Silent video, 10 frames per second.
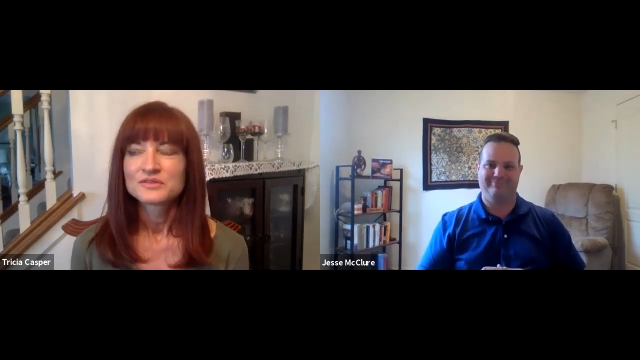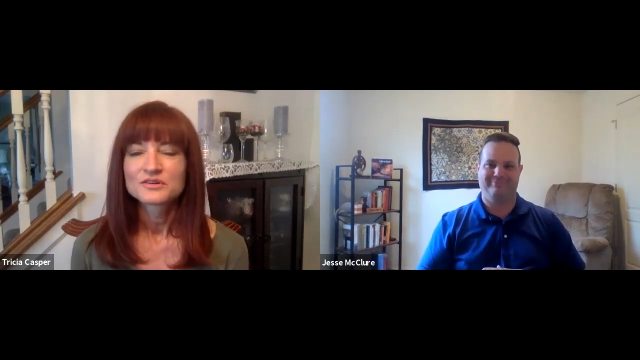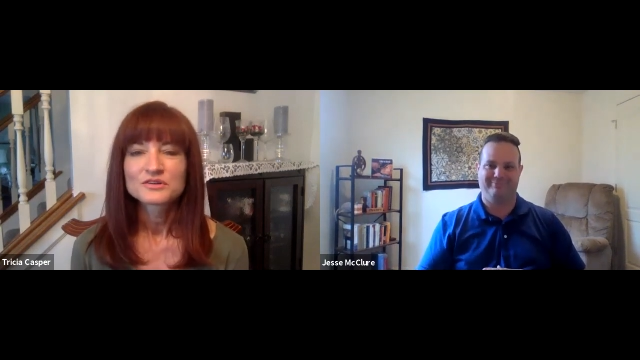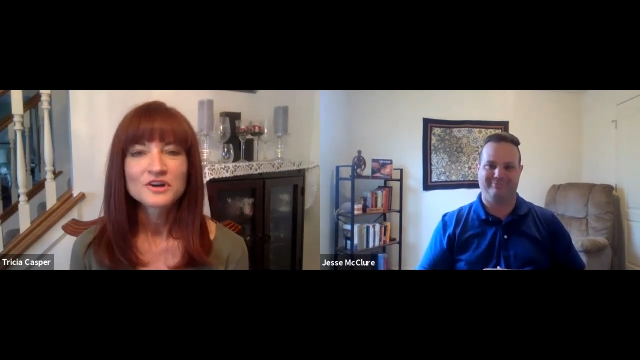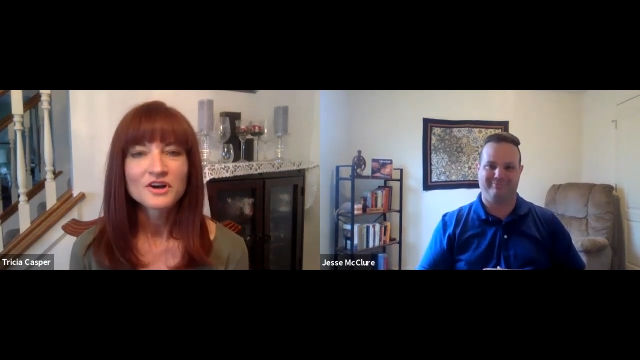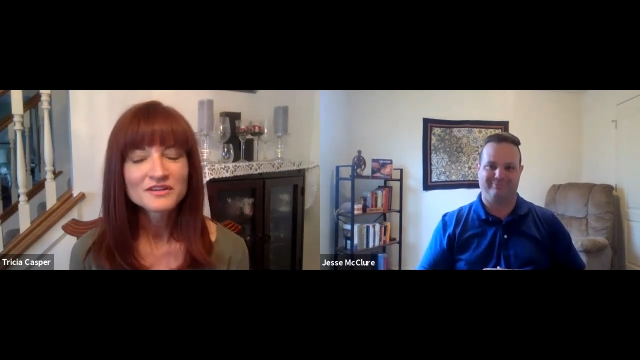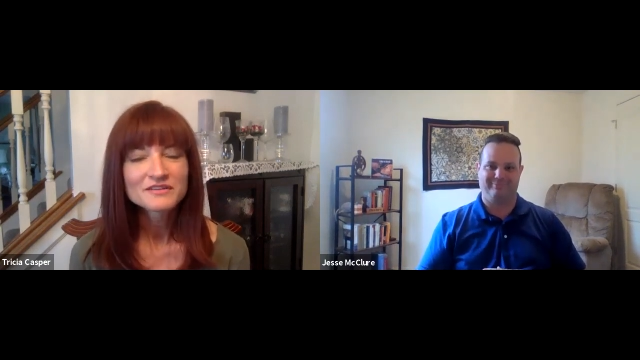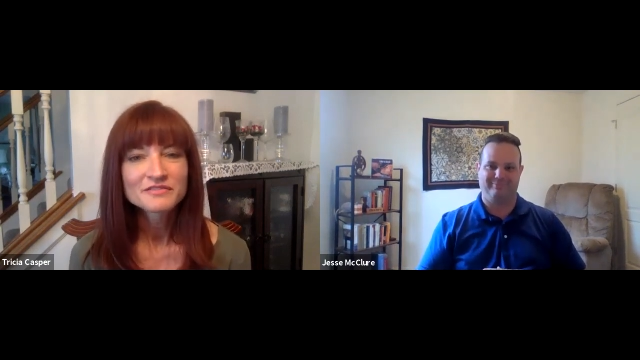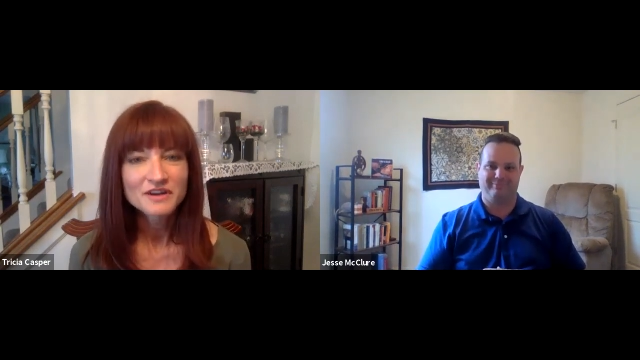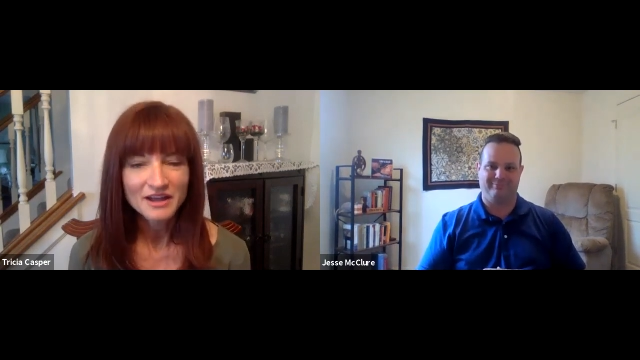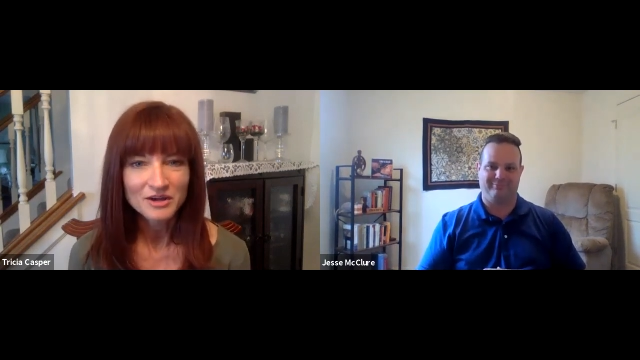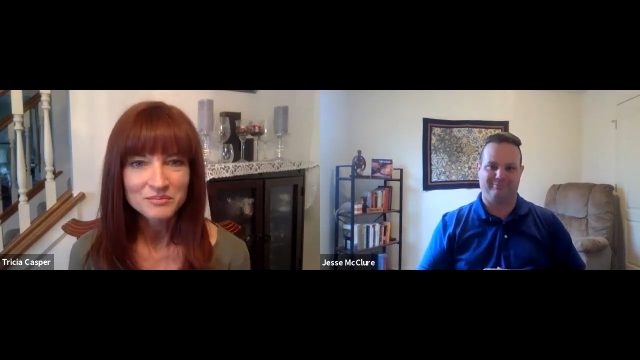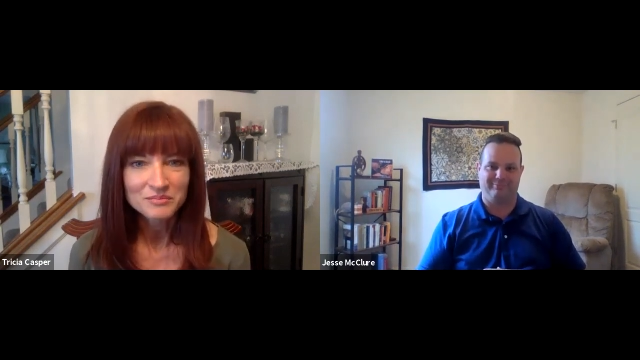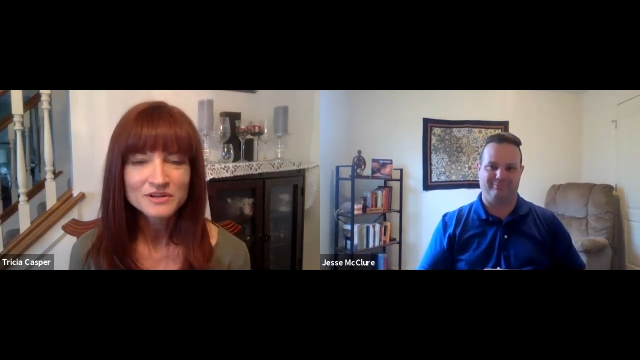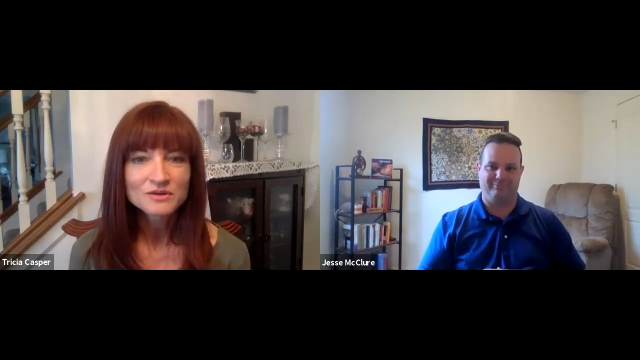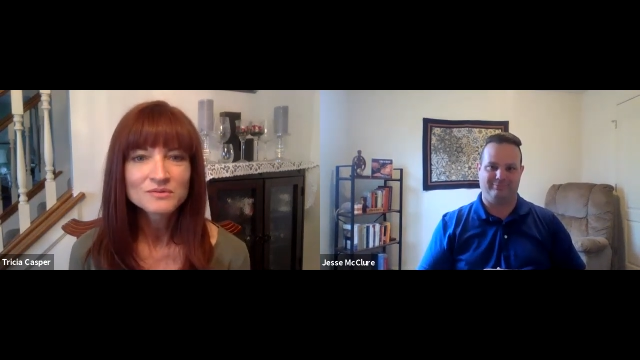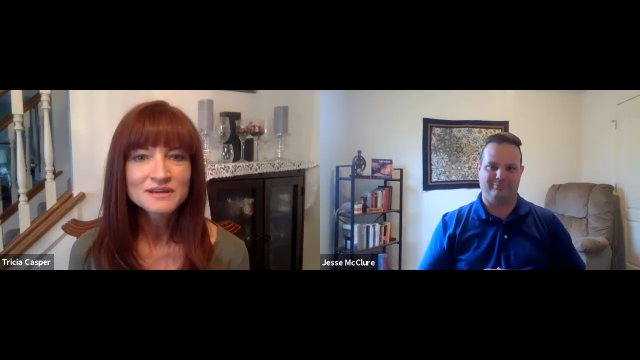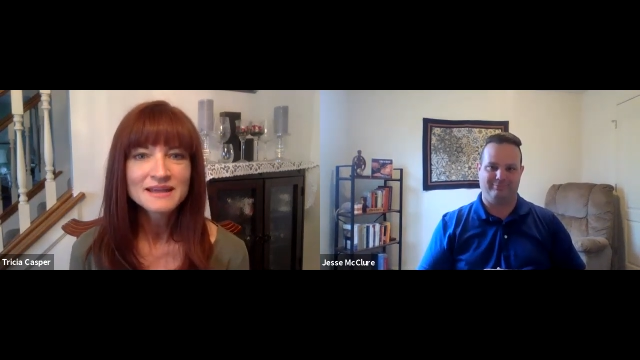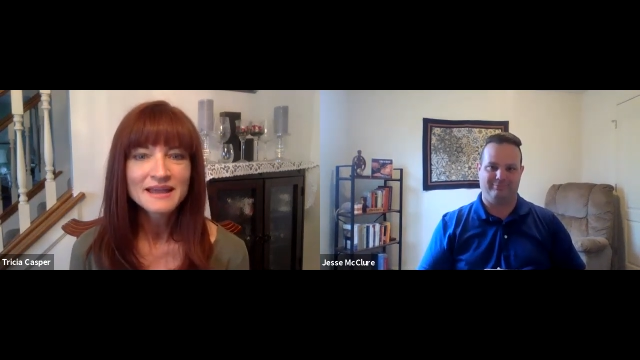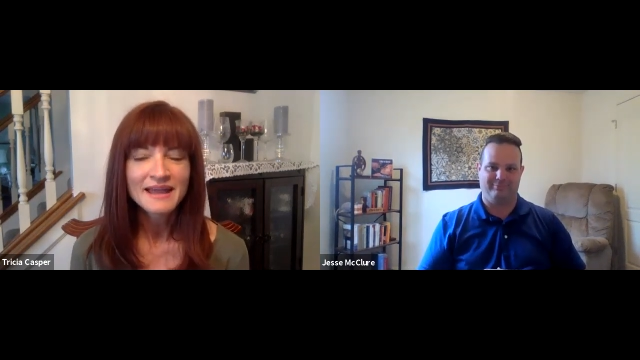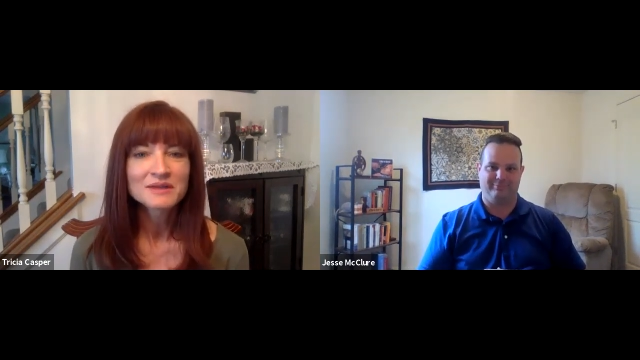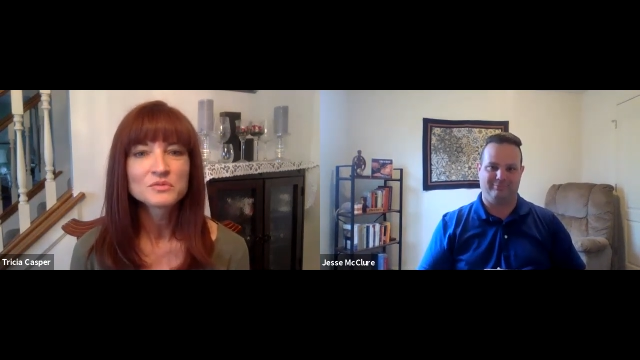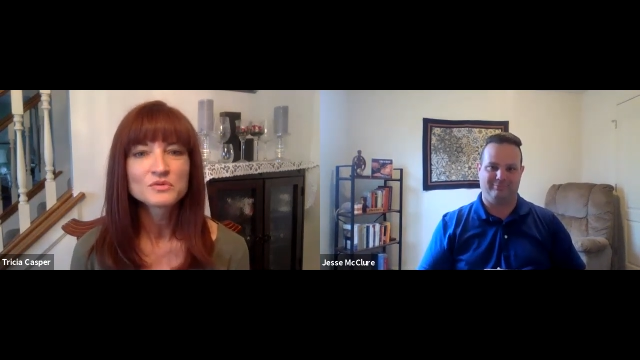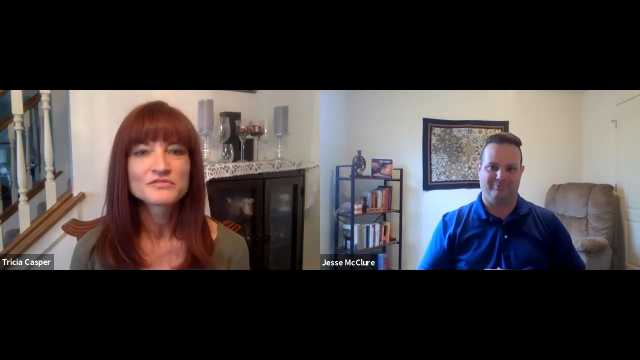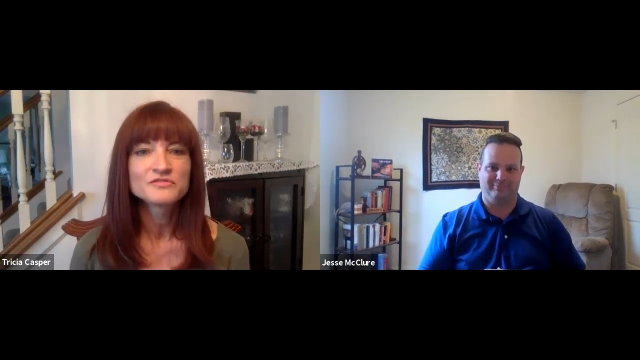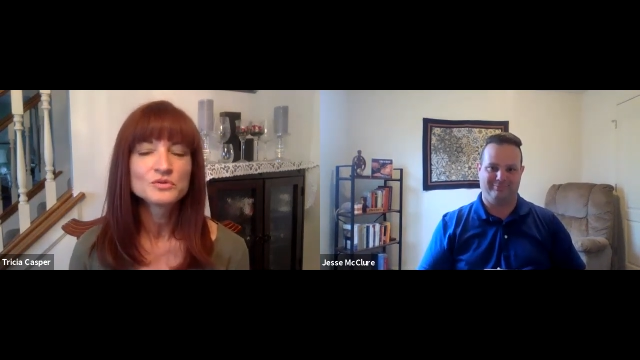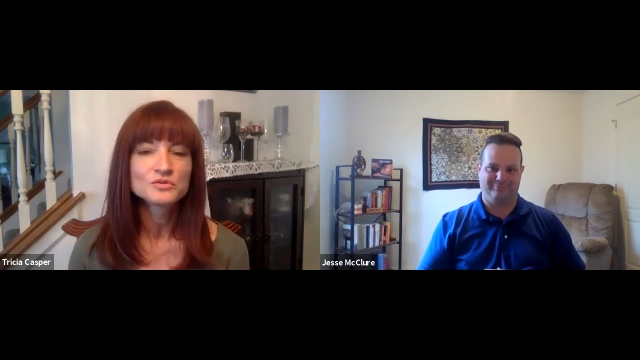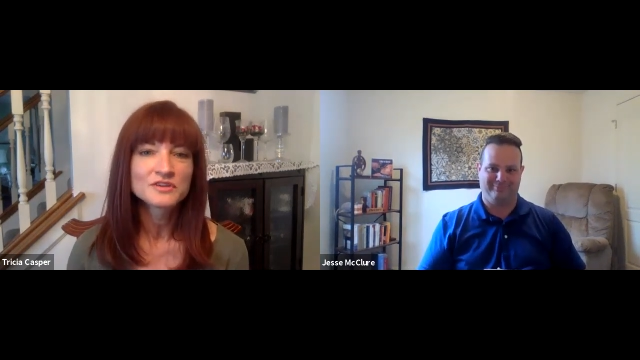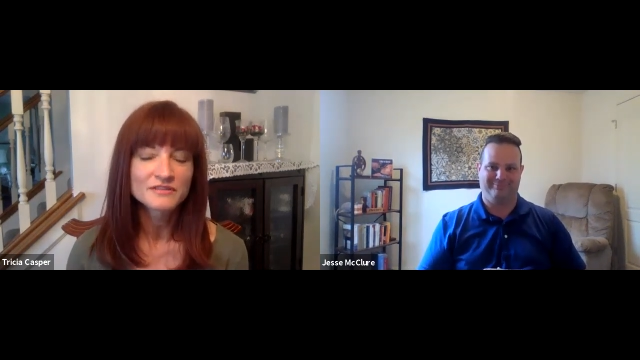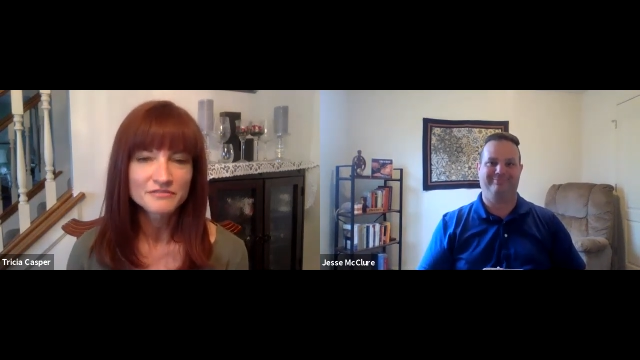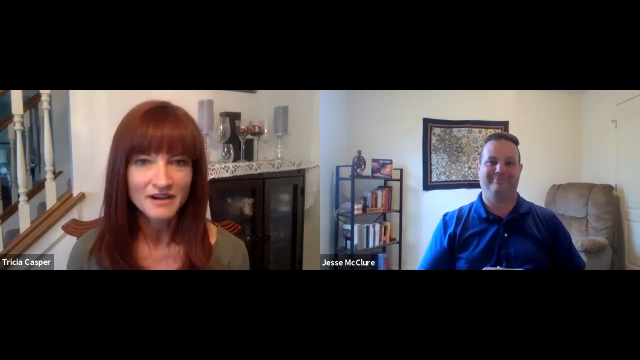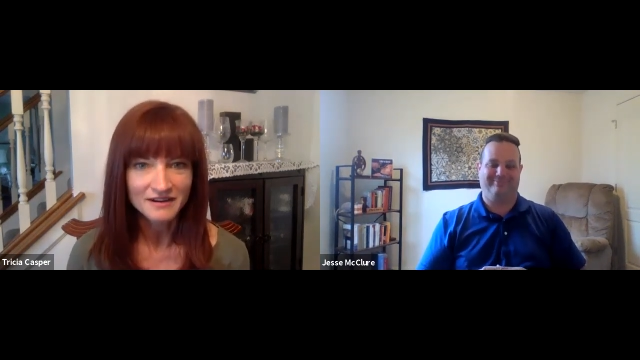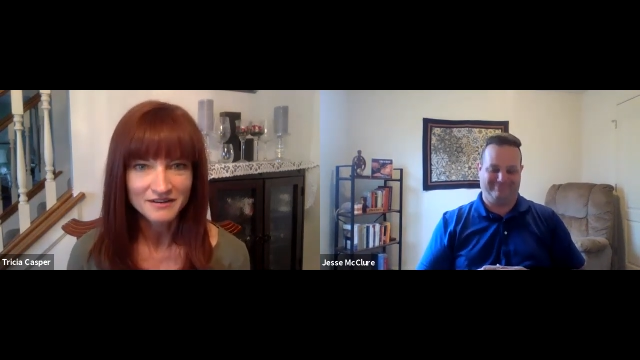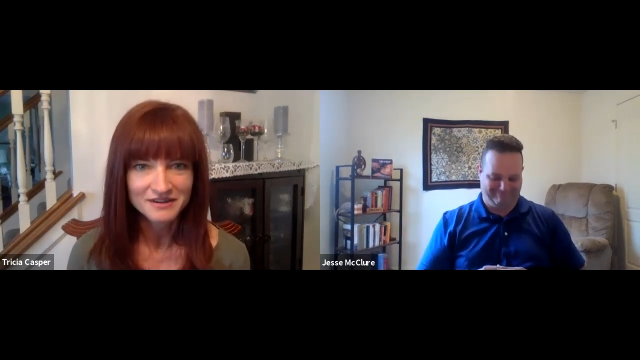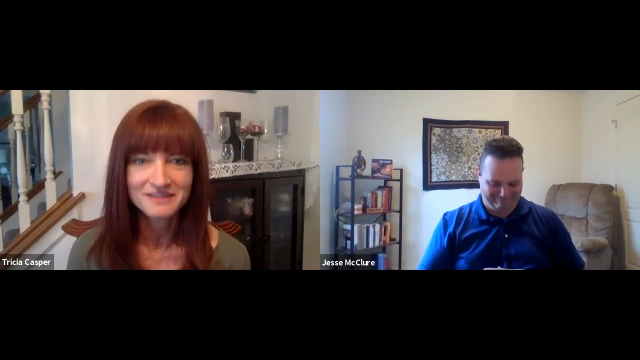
Speaker 1: They're calling for help. We don't need to add more fuel to the fire.